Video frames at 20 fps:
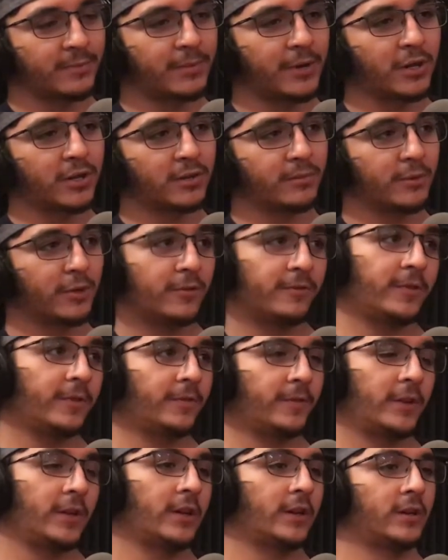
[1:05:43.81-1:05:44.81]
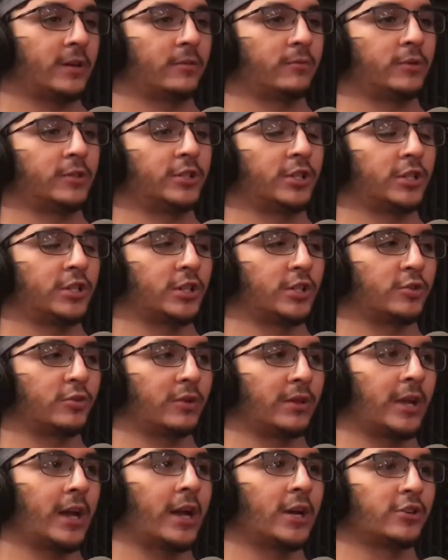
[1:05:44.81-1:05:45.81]
baller move if he would just destroy the
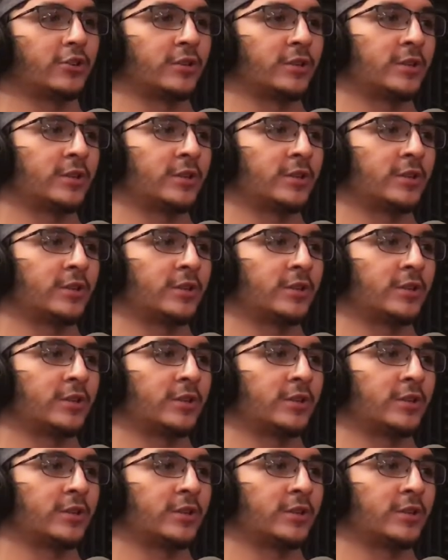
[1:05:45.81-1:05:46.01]
cash on his